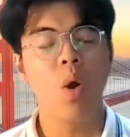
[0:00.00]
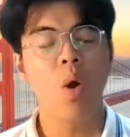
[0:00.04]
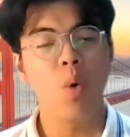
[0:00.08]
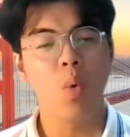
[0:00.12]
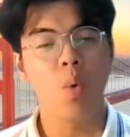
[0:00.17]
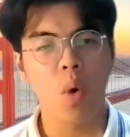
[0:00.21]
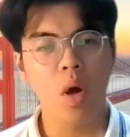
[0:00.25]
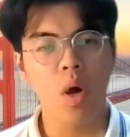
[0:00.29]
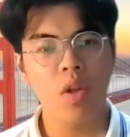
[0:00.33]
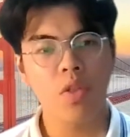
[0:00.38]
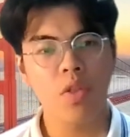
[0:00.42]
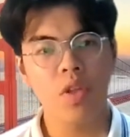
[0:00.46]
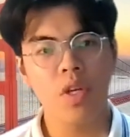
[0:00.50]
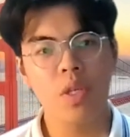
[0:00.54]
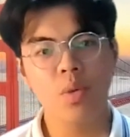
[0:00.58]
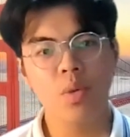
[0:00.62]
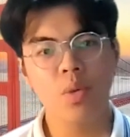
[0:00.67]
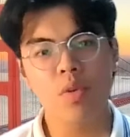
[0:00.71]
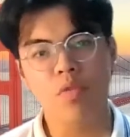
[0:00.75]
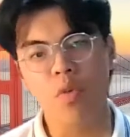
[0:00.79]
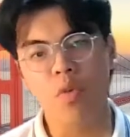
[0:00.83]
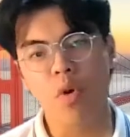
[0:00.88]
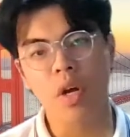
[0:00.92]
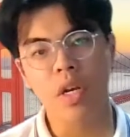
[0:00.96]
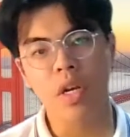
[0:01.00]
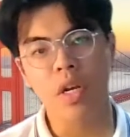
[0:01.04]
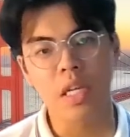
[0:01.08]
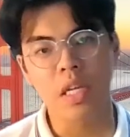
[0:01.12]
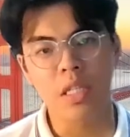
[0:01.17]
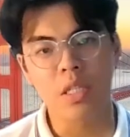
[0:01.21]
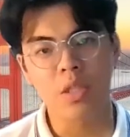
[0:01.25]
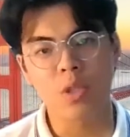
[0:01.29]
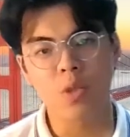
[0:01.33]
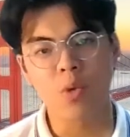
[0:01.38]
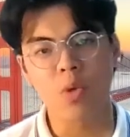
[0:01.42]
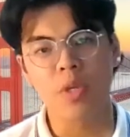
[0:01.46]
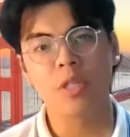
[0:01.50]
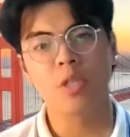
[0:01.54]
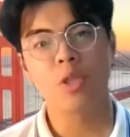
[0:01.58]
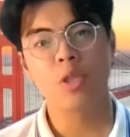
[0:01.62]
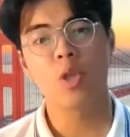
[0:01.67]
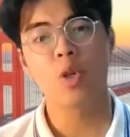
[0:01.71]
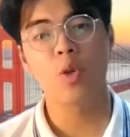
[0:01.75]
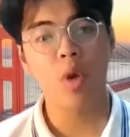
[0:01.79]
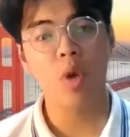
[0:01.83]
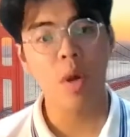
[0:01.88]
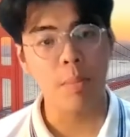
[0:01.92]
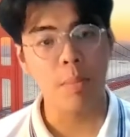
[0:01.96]
One thing to avoid is to
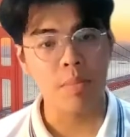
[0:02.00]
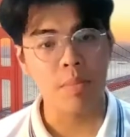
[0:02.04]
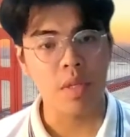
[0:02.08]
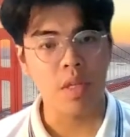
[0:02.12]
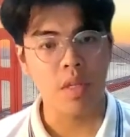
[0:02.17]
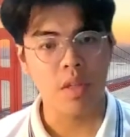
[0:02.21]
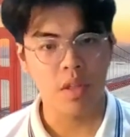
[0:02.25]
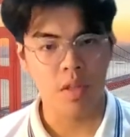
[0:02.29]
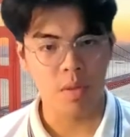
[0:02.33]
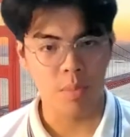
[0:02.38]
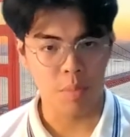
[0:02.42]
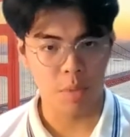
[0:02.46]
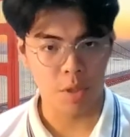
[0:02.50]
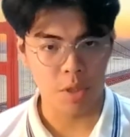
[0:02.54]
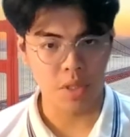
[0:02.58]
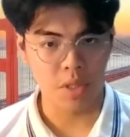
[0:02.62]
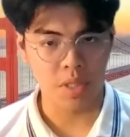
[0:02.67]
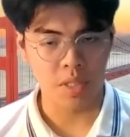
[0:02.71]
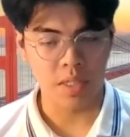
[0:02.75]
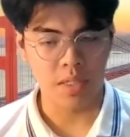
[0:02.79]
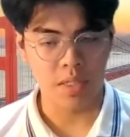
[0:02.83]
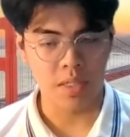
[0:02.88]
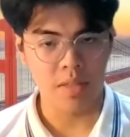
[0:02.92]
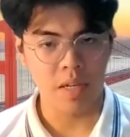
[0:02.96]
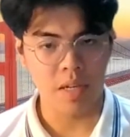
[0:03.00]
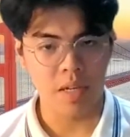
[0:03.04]
interrupt the person